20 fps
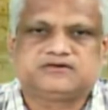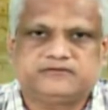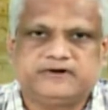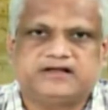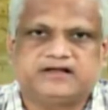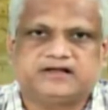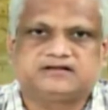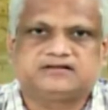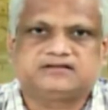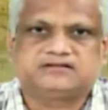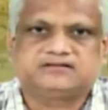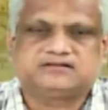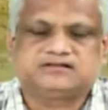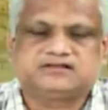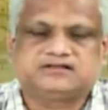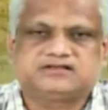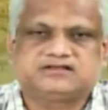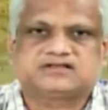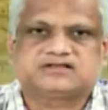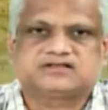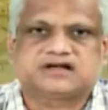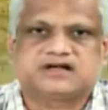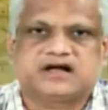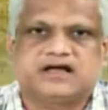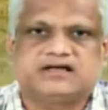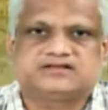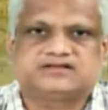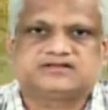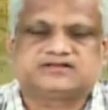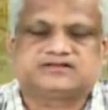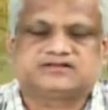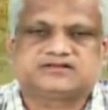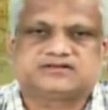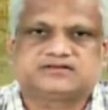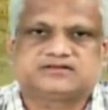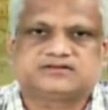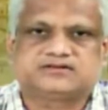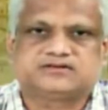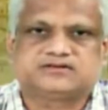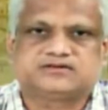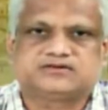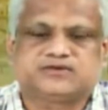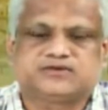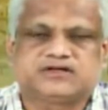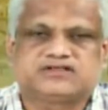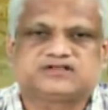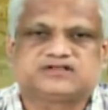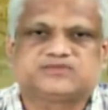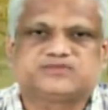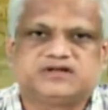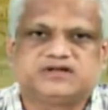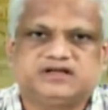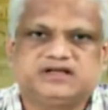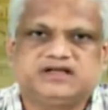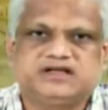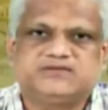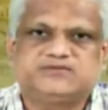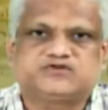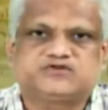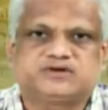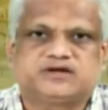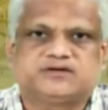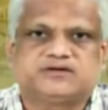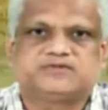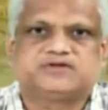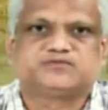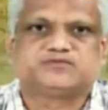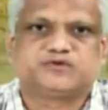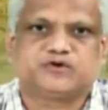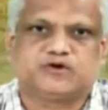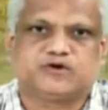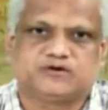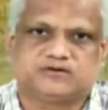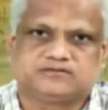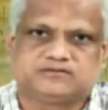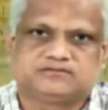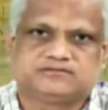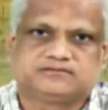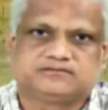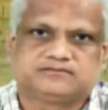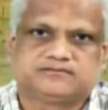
when Jesus Christ was believed to have been born.